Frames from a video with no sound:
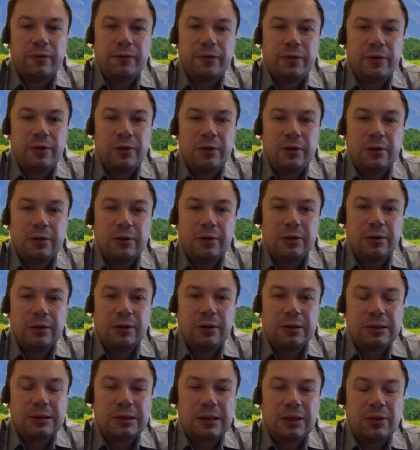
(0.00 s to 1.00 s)
an issue
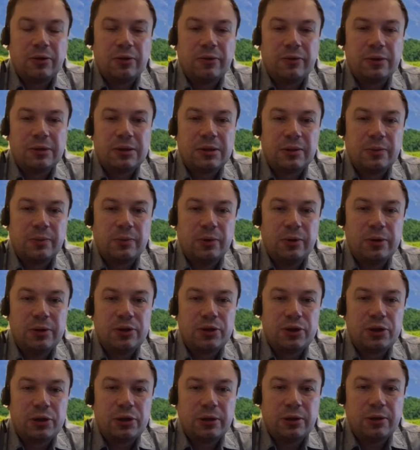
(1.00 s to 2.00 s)
is encountered, how to